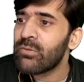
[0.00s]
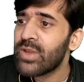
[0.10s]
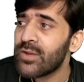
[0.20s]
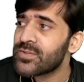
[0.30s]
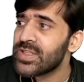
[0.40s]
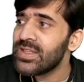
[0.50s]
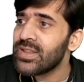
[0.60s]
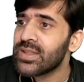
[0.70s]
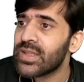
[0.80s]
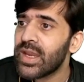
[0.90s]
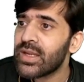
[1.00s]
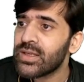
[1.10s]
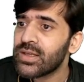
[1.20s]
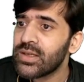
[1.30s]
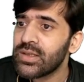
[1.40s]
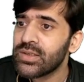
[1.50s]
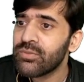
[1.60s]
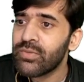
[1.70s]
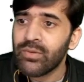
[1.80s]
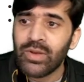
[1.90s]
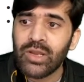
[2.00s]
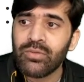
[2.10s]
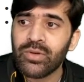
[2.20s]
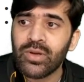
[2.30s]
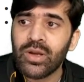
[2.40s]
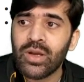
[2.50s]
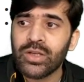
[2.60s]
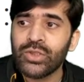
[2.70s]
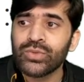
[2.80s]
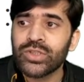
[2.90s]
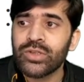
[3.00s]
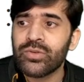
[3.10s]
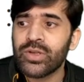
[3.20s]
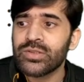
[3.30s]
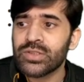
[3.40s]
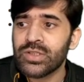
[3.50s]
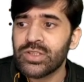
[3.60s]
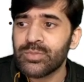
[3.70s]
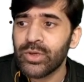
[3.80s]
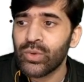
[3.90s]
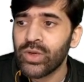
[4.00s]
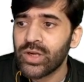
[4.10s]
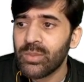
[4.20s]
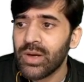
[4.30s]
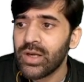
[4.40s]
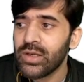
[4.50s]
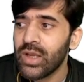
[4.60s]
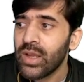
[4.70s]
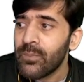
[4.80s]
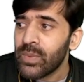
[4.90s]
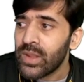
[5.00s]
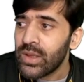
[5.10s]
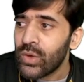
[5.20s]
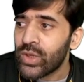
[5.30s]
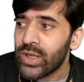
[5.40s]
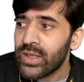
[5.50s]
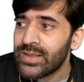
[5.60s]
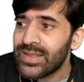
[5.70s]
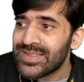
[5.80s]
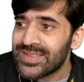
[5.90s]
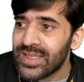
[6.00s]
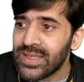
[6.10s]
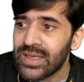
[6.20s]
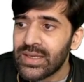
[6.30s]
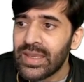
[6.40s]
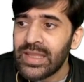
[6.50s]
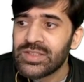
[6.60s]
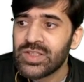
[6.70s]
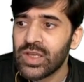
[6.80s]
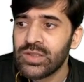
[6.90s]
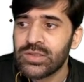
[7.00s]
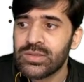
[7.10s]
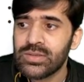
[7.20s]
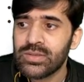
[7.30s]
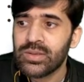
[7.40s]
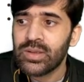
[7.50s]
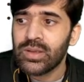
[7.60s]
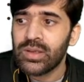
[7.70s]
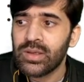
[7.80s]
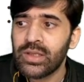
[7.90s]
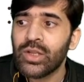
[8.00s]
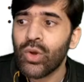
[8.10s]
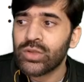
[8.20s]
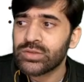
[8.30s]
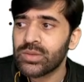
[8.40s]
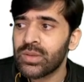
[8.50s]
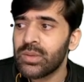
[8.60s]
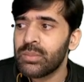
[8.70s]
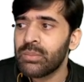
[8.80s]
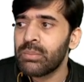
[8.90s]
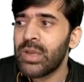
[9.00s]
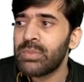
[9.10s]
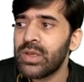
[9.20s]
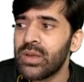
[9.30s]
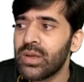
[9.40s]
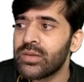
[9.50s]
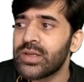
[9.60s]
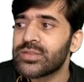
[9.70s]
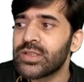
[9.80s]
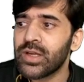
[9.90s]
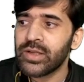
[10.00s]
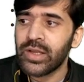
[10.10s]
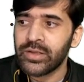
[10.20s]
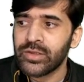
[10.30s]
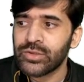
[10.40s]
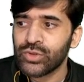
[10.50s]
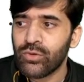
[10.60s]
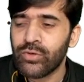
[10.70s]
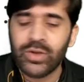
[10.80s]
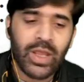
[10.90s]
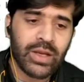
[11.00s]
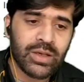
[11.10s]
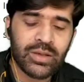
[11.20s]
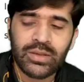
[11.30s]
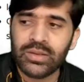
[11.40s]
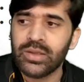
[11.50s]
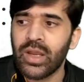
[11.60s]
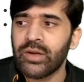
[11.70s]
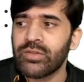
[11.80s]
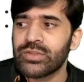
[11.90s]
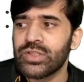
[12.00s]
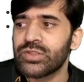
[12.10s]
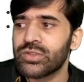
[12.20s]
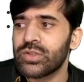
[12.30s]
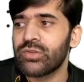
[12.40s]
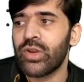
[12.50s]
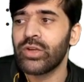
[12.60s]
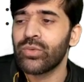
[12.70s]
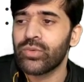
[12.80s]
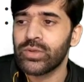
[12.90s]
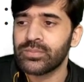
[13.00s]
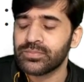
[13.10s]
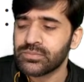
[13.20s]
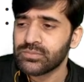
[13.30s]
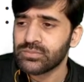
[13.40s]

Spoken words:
we have seen that whenever a user runs this particular command, okay, this thing can change in the logs. Maybe there's another software that the adversary is trying to run.